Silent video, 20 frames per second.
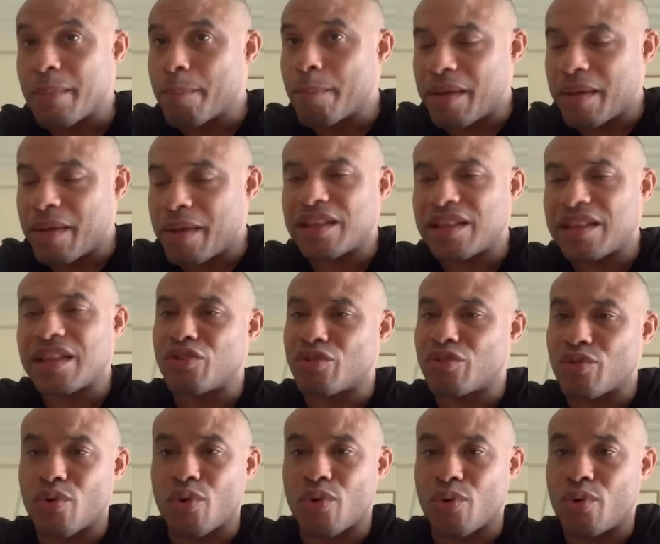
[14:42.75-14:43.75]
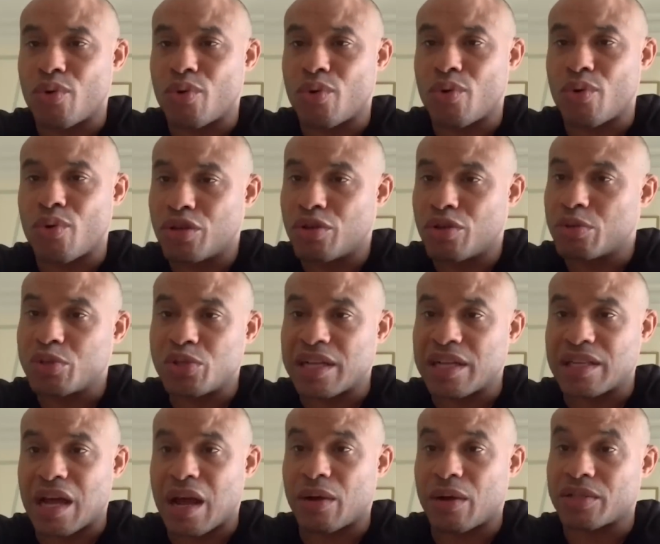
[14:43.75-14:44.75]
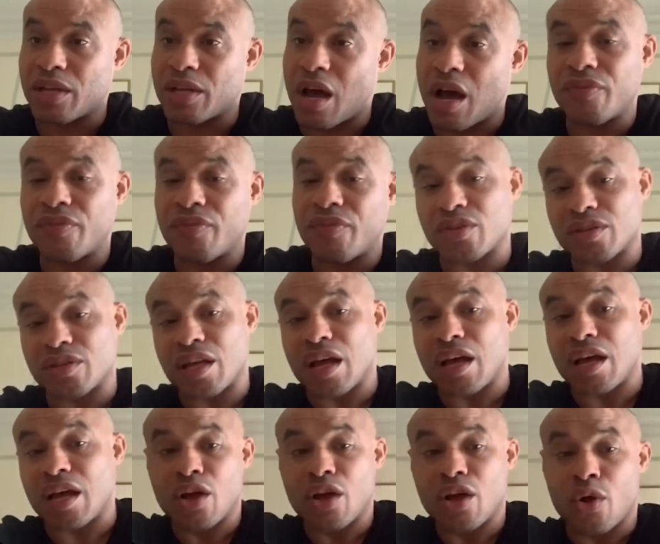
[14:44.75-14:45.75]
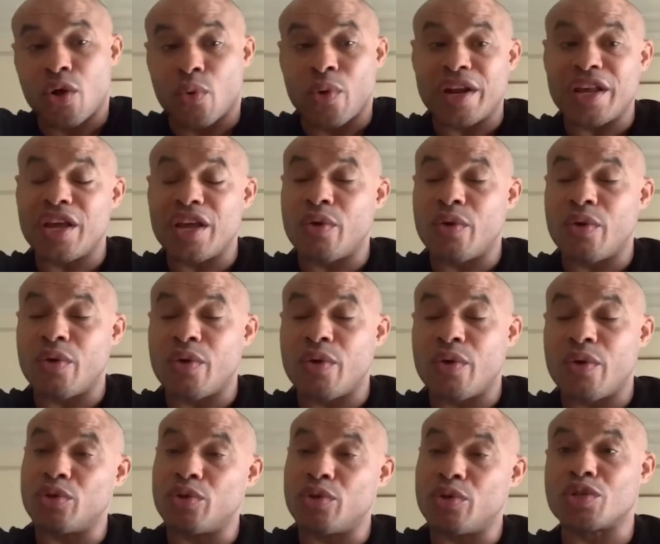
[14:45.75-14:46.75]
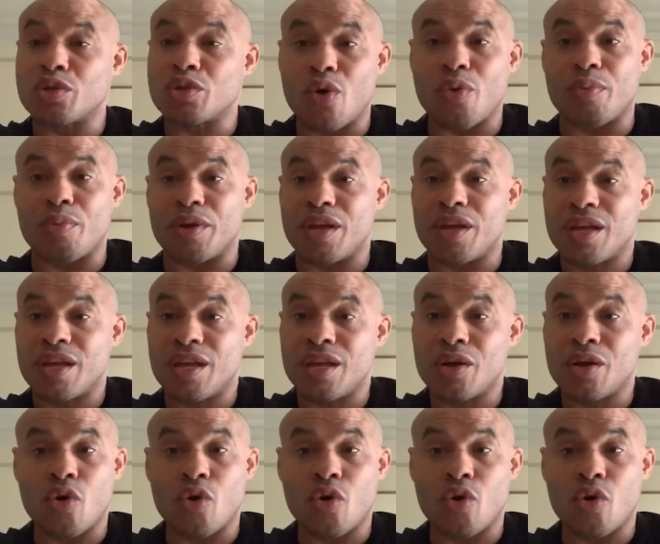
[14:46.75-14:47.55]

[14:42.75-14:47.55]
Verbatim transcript: Mentally, you know, you checked out. And after that, what he went through is Colby.